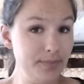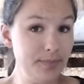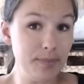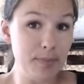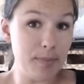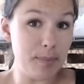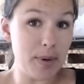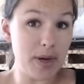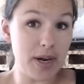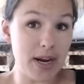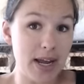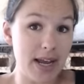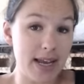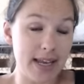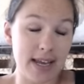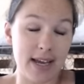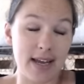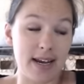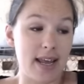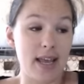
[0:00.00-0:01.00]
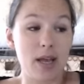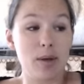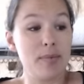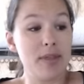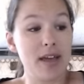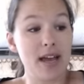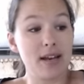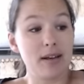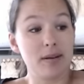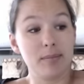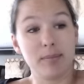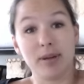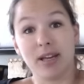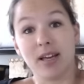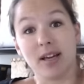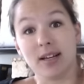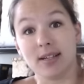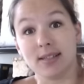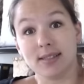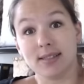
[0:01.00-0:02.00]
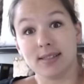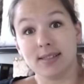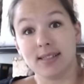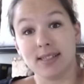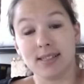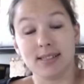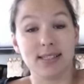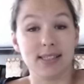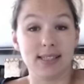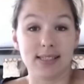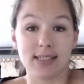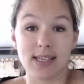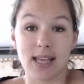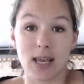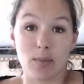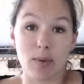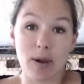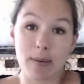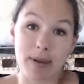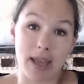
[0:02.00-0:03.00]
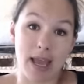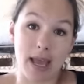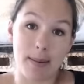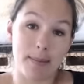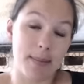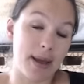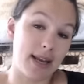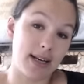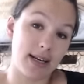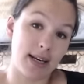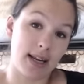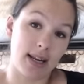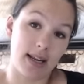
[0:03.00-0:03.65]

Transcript: But I can't help that, because this is a webcam, and